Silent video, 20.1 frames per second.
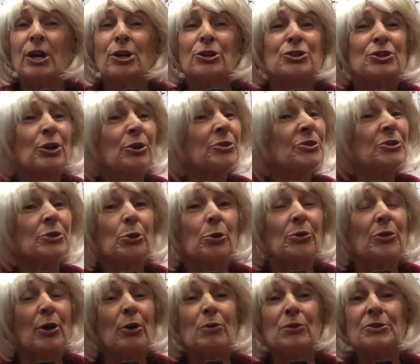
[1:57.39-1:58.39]
shows that
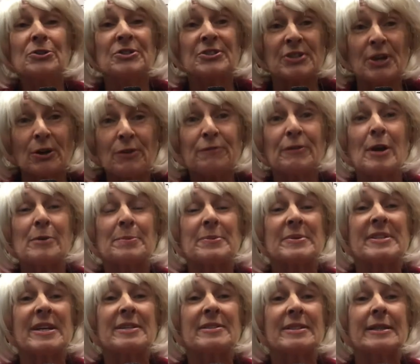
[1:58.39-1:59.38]
although
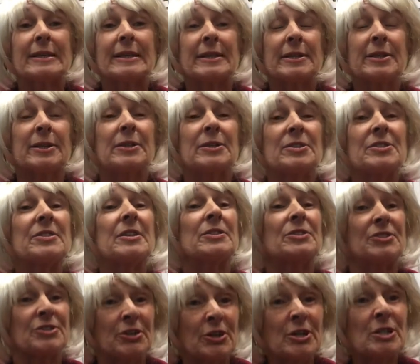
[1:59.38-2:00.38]
self-represented litigants
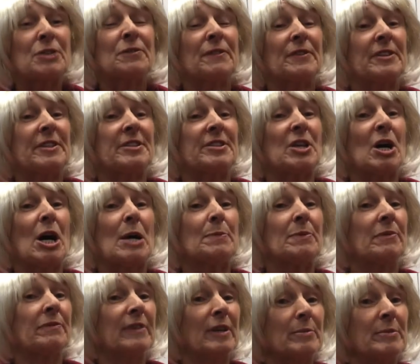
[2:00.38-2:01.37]
search for this type
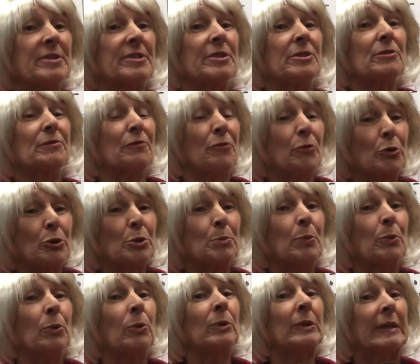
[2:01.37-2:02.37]
of limited
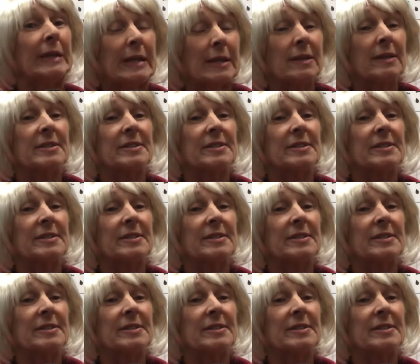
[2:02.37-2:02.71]
affordable legal